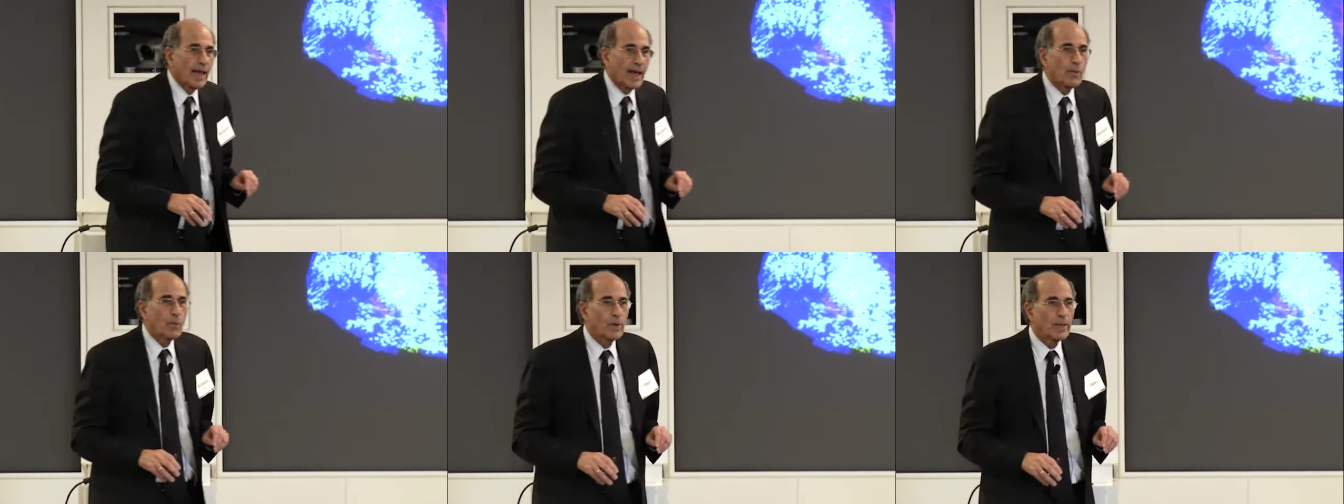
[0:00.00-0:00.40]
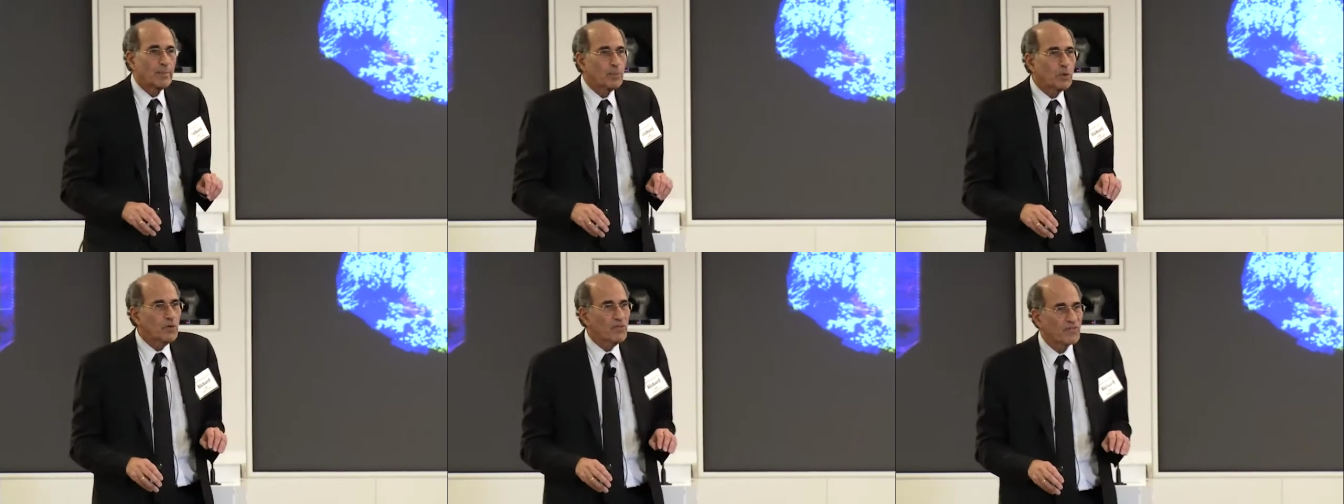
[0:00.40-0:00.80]
And we
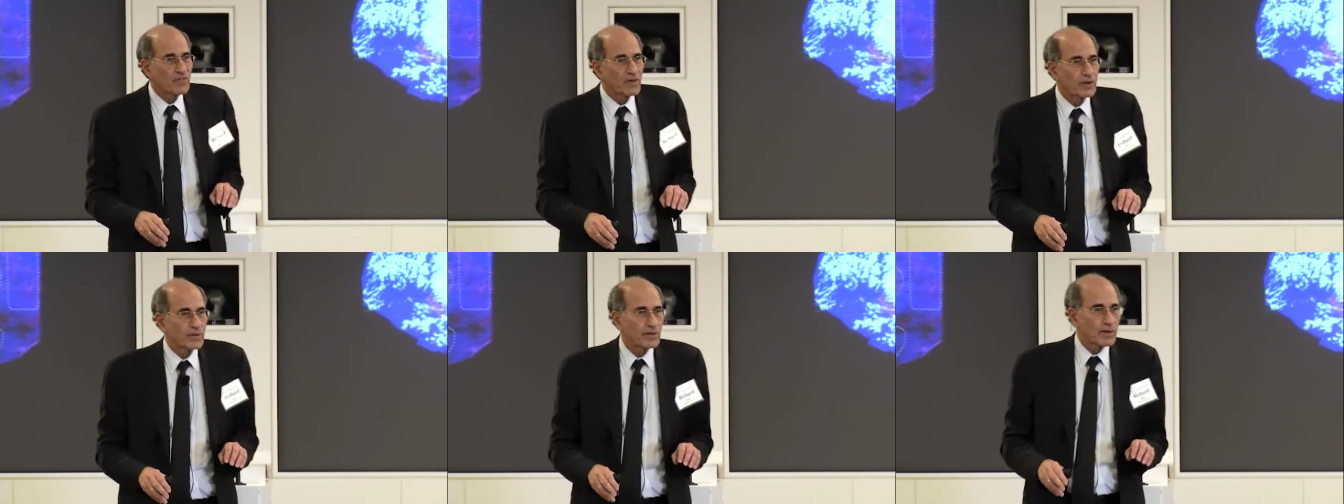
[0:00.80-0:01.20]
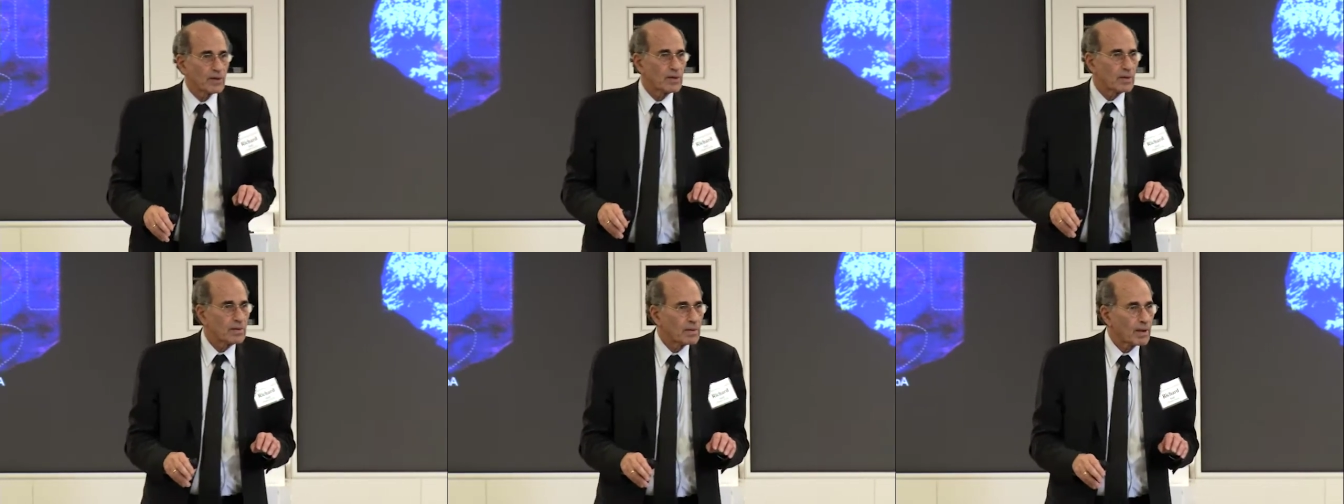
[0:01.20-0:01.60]
move further.
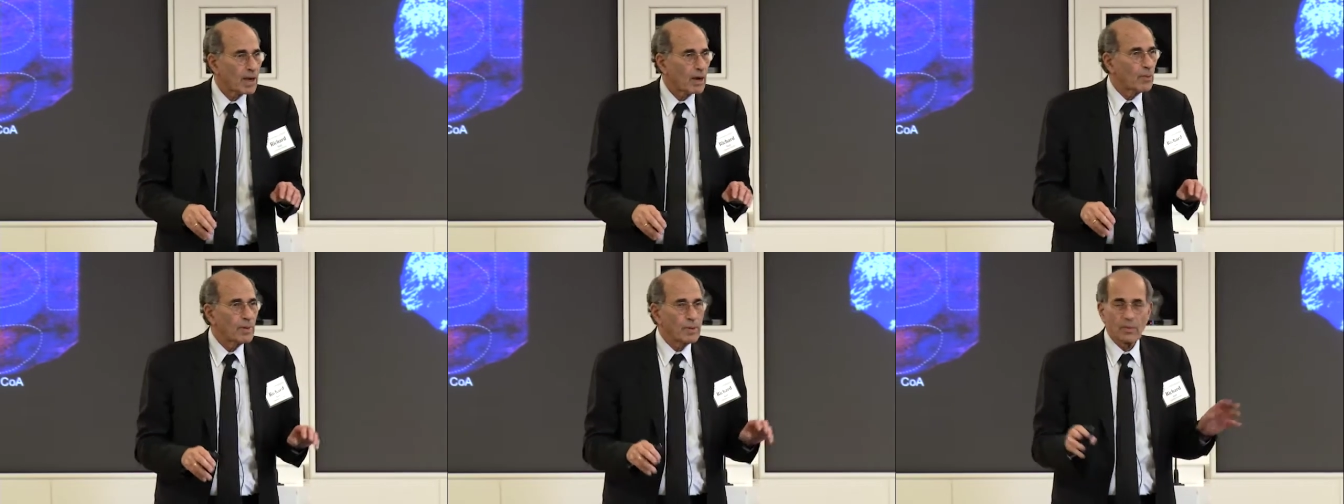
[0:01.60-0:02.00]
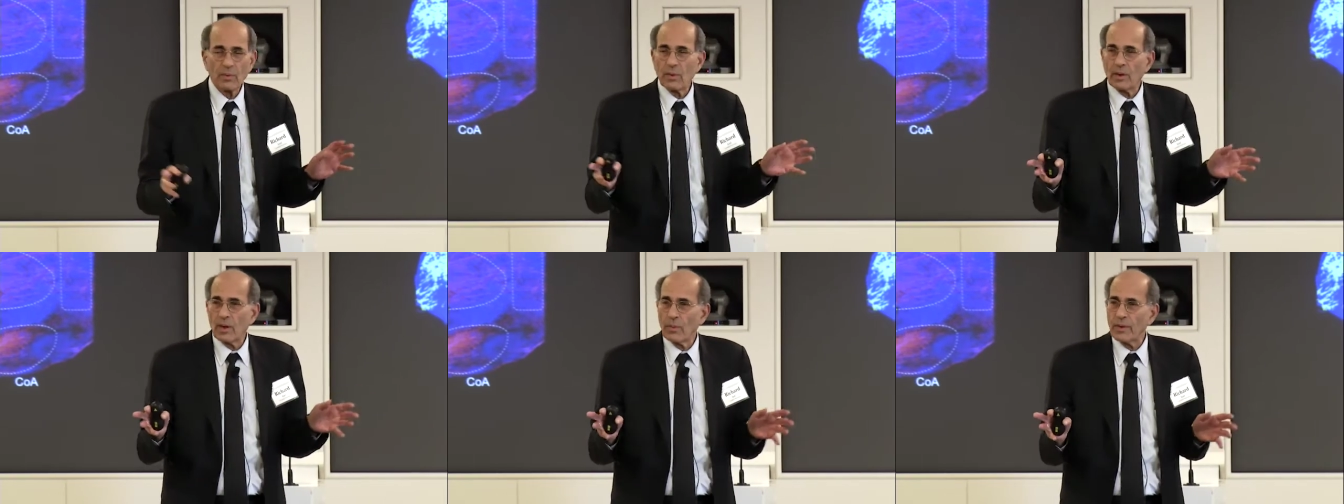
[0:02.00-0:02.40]
Oh,
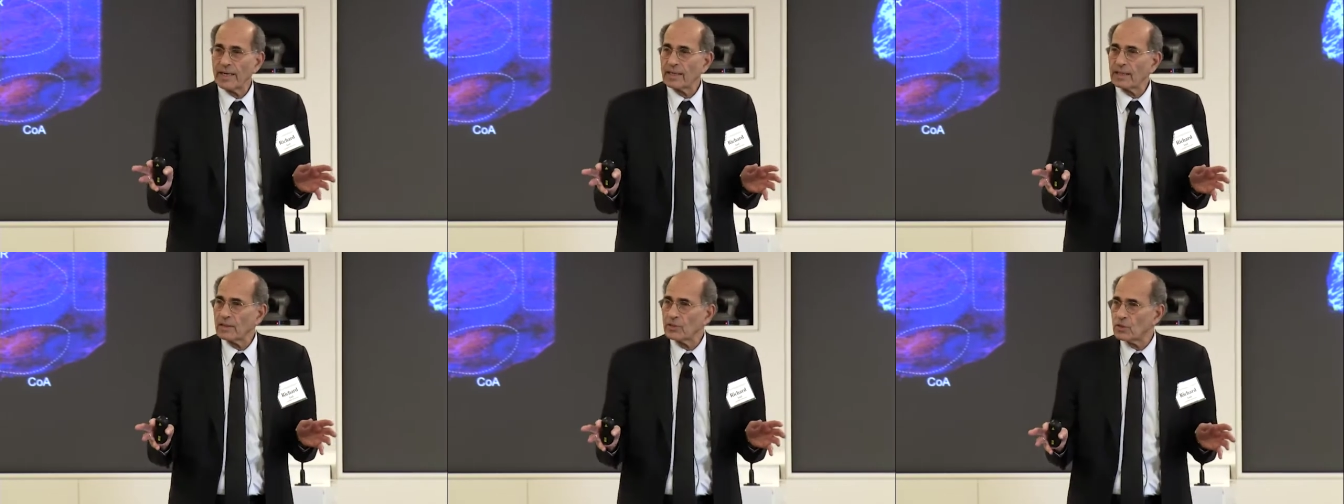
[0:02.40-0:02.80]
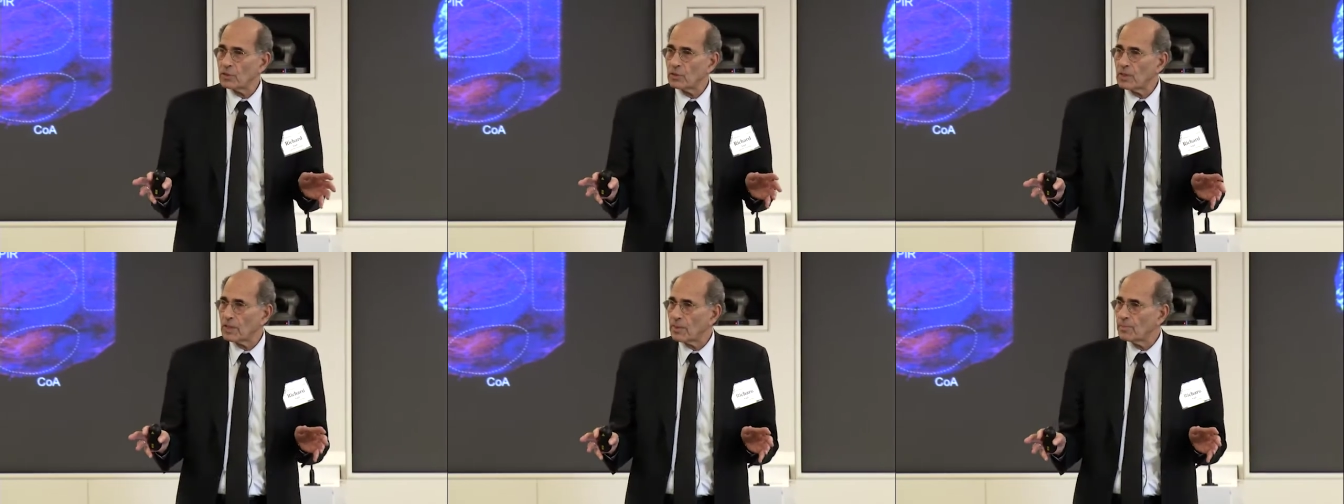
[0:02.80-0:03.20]
well, are we getting
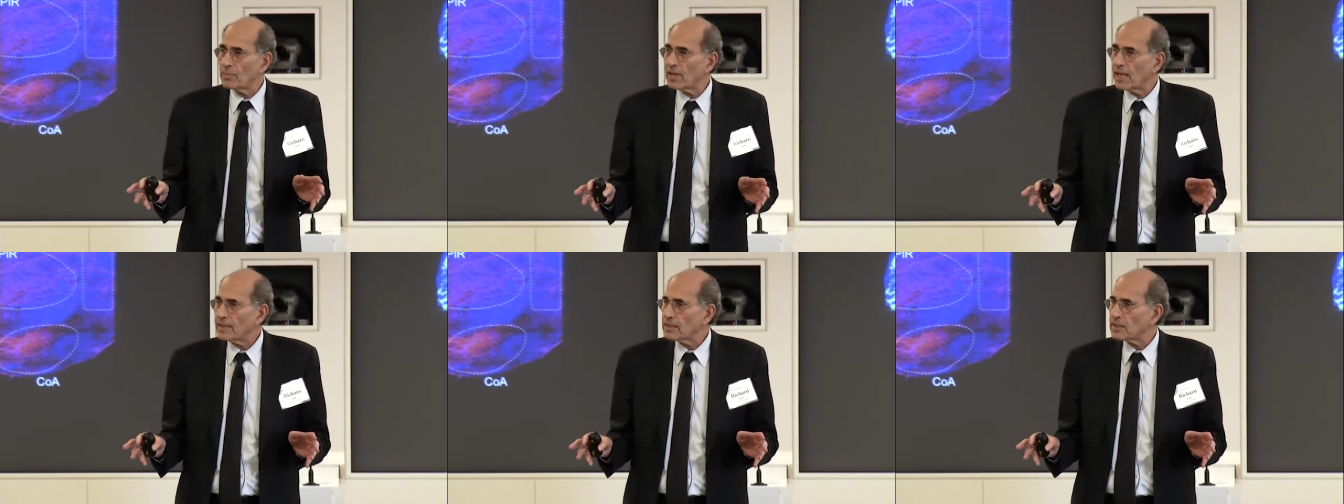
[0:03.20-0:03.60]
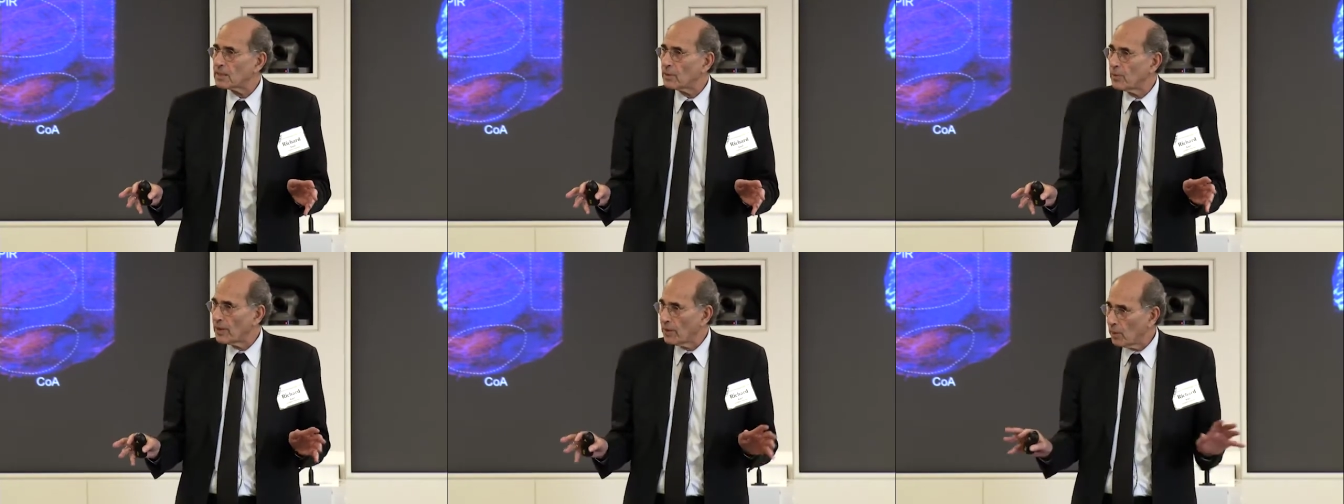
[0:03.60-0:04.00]
too complex?
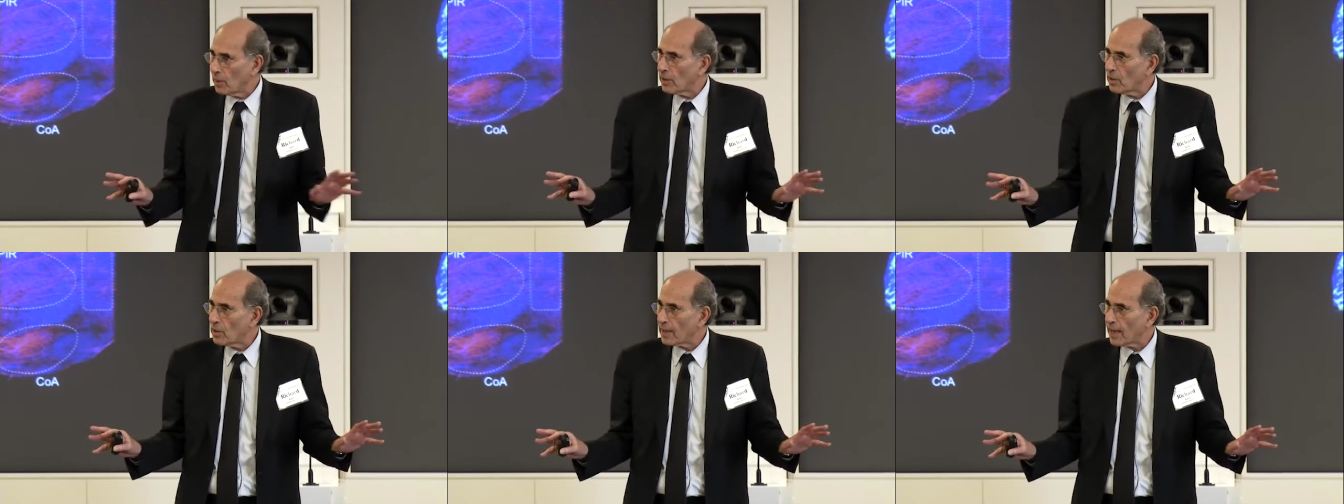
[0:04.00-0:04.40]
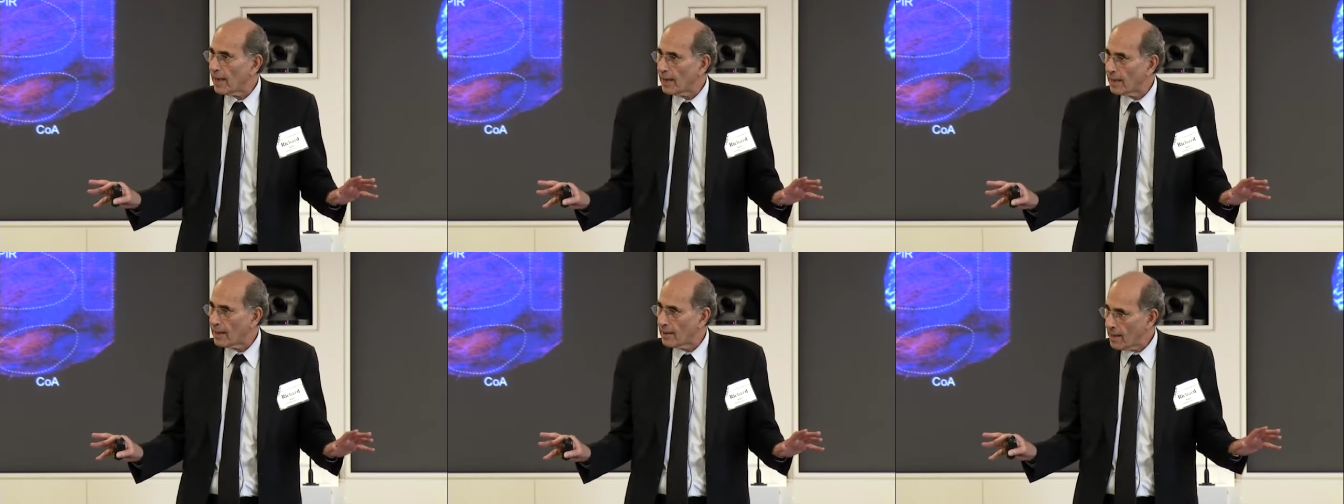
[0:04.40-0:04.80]
Are we, are
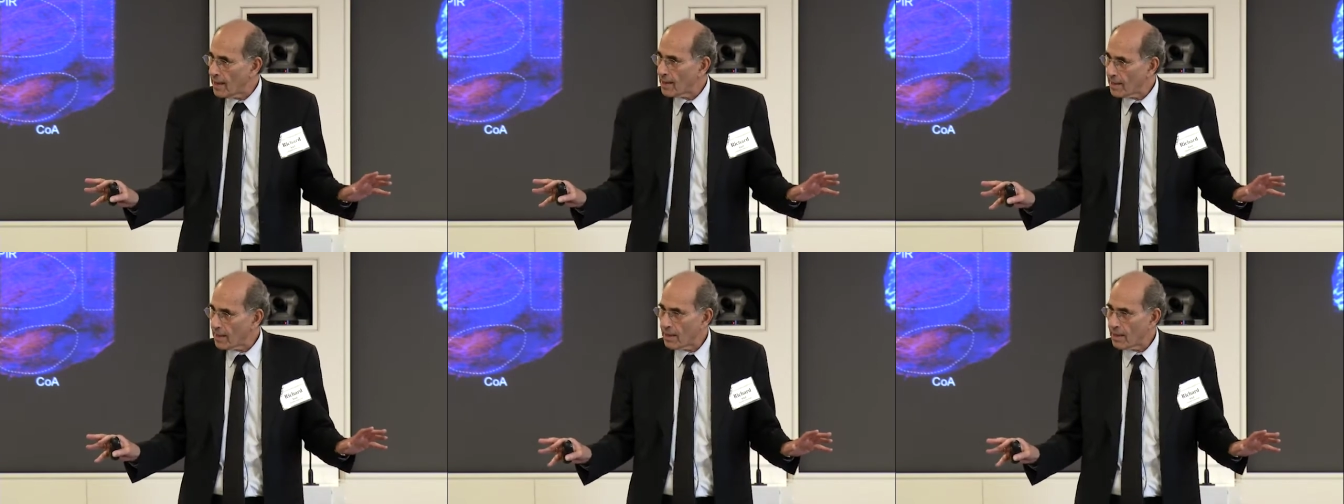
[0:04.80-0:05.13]
okay. Huh?